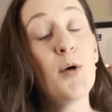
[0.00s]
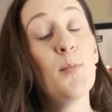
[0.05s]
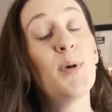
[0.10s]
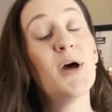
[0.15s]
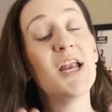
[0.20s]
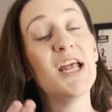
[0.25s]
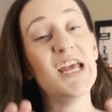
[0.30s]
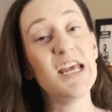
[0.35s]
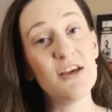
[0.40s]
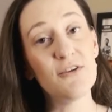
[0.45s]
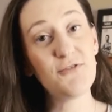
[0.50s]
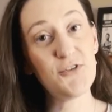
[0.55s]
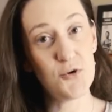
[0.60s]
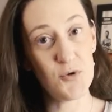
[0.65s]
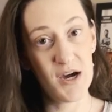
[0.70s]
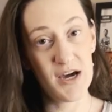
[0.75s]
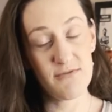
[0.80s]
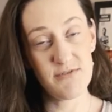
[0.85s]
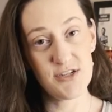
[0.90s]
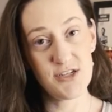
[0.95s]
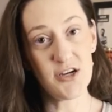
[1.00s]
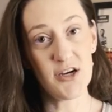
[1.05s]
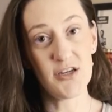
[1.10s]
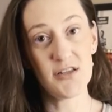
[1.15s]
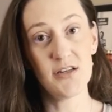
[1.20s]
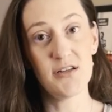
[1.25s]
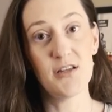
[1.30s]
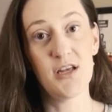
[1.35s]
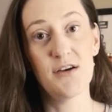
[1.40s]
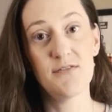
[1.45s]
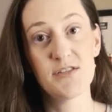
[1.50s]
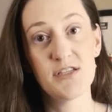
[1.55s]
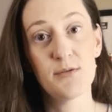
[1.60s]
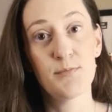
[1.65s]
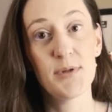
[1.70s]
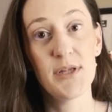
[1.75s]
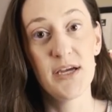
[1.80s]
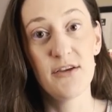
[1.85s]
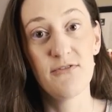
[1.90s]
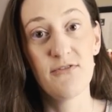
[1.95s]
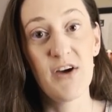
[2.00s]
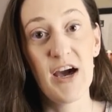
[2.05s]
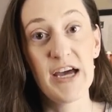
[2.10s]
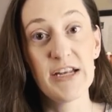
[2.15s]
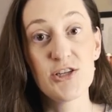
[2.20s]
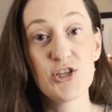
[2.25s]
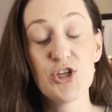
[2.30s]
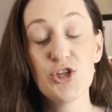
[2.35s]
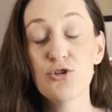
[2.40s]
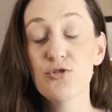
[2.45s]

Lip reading: but if you have a dog that loves to play fetch,